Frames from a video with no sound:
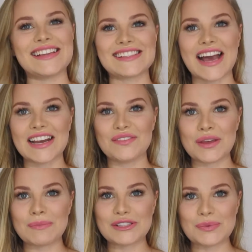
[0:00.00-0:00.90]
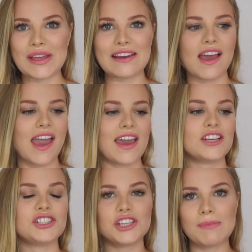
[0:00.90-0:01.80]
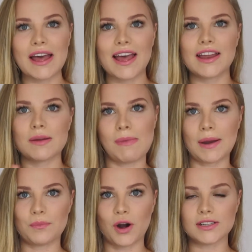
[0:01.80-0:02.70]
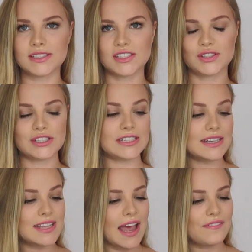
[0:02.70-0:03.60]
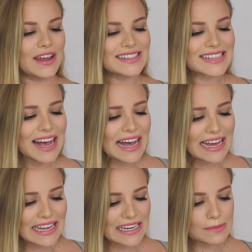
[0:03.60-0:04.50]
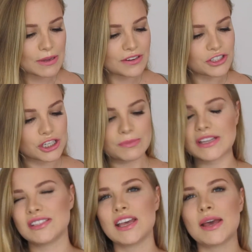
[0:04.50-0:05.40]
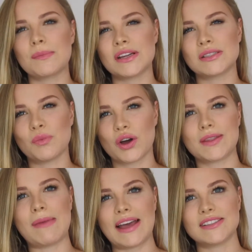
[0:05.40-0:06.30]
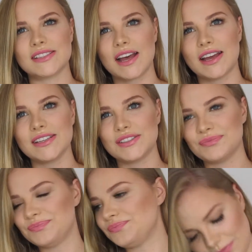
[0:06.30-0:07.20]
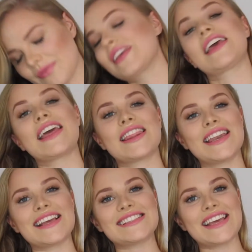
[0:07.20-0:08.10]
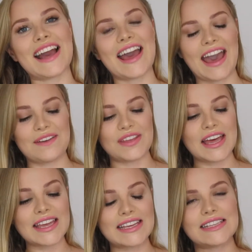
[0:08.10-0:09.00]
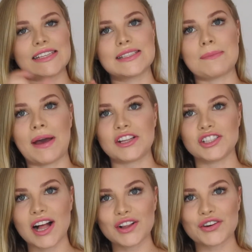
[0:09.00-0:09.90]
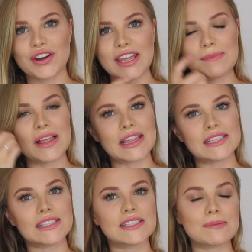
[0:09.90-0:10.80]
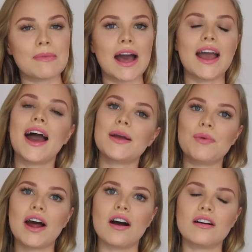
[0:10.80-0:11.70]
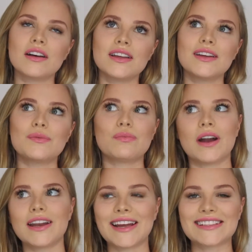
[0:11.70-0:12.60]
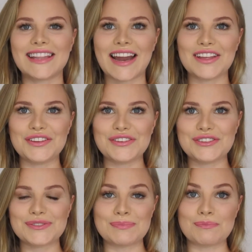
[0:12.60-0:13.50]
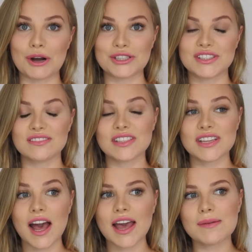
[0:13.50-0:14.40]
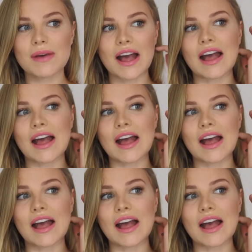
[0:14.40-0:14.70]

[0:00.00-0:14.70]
It's kind of in between a shimmer and a matte bronzer, so it does have a tiny bit of shimmers, but it's more on the matte side. The next thing I have here is my gel cream. This is my eyebrow product that I use most of the time,